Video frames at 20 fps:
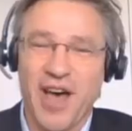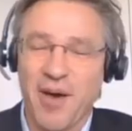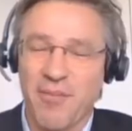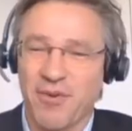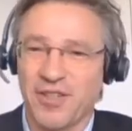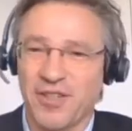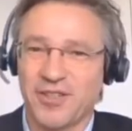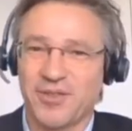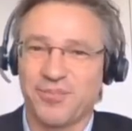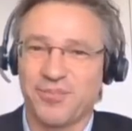to the
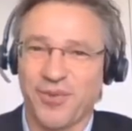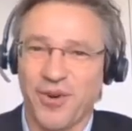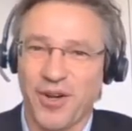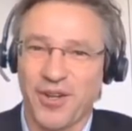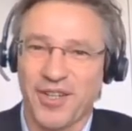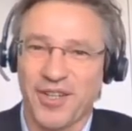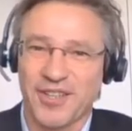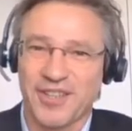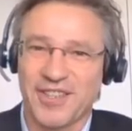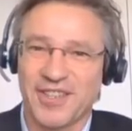fabulous
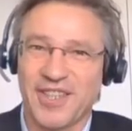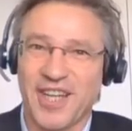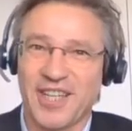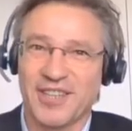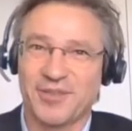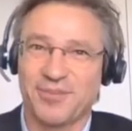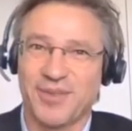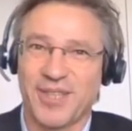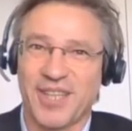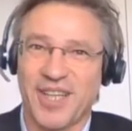product
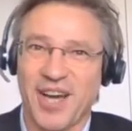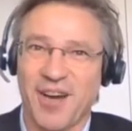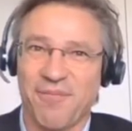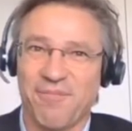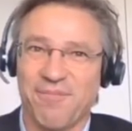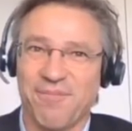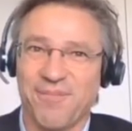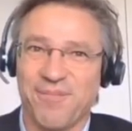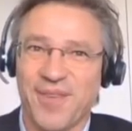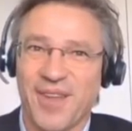it has
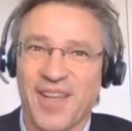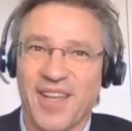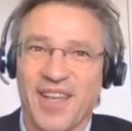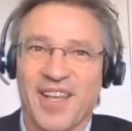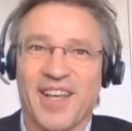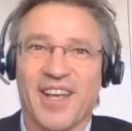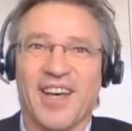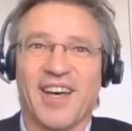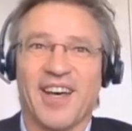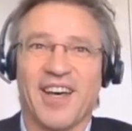become.
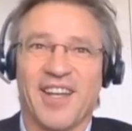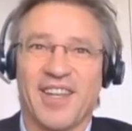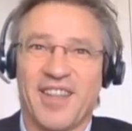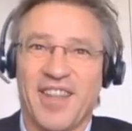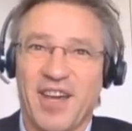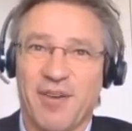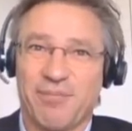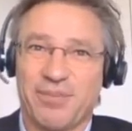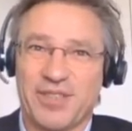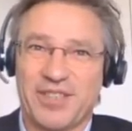
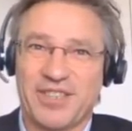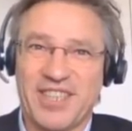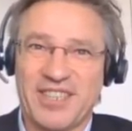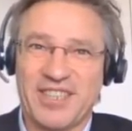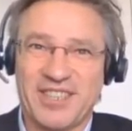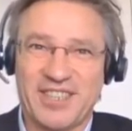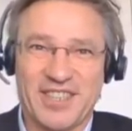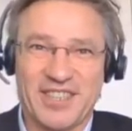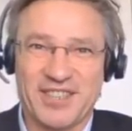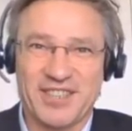Their
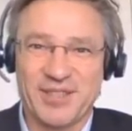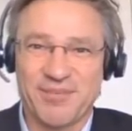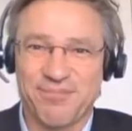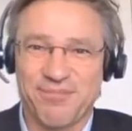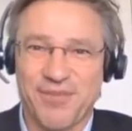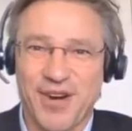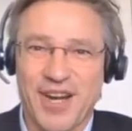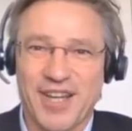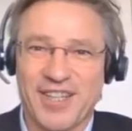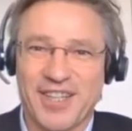persistence
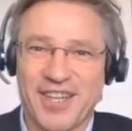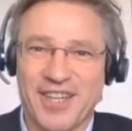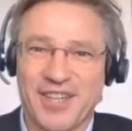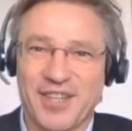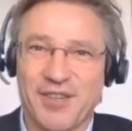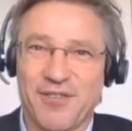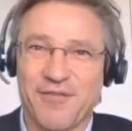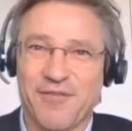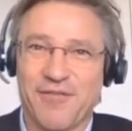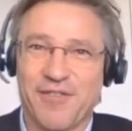in
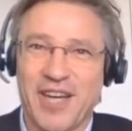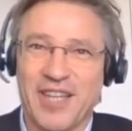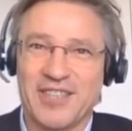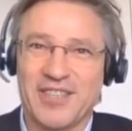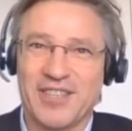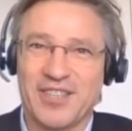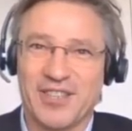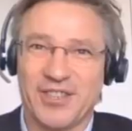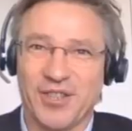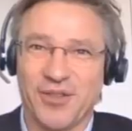breaking
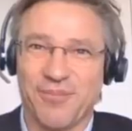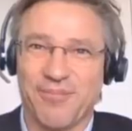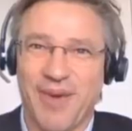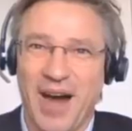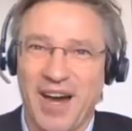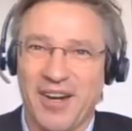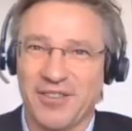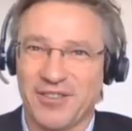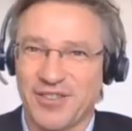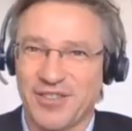conventional
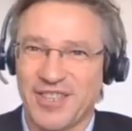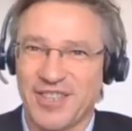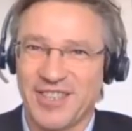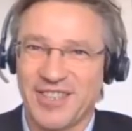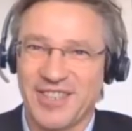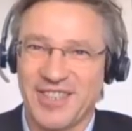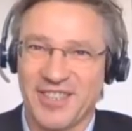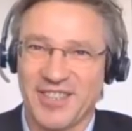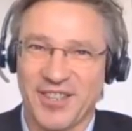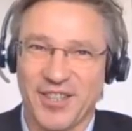
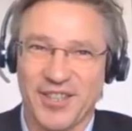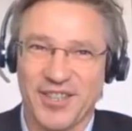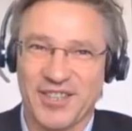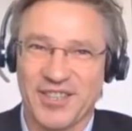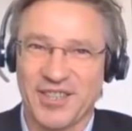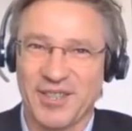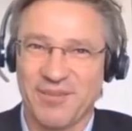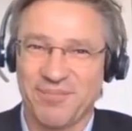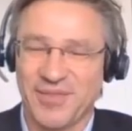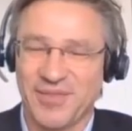boundaries and
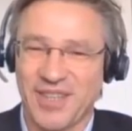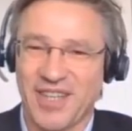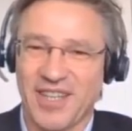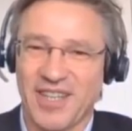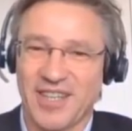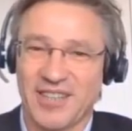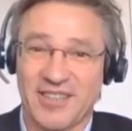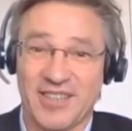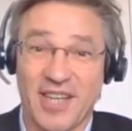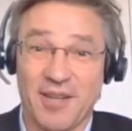not accepting
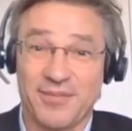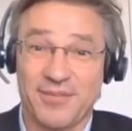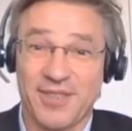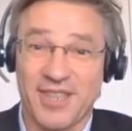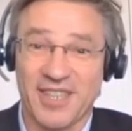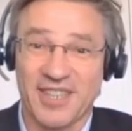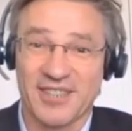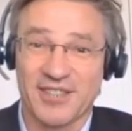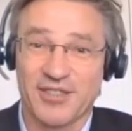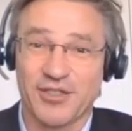
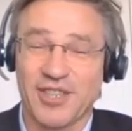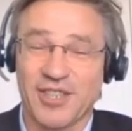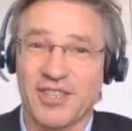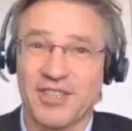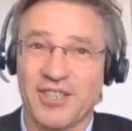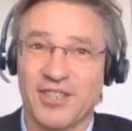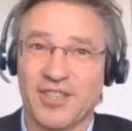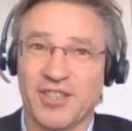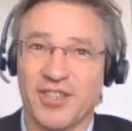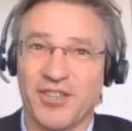
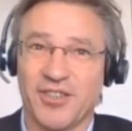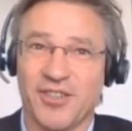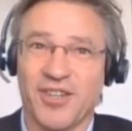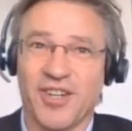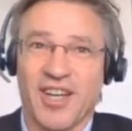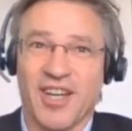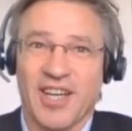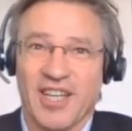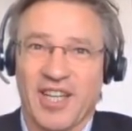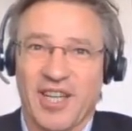
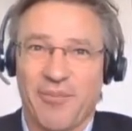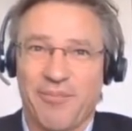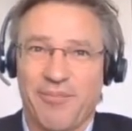traditional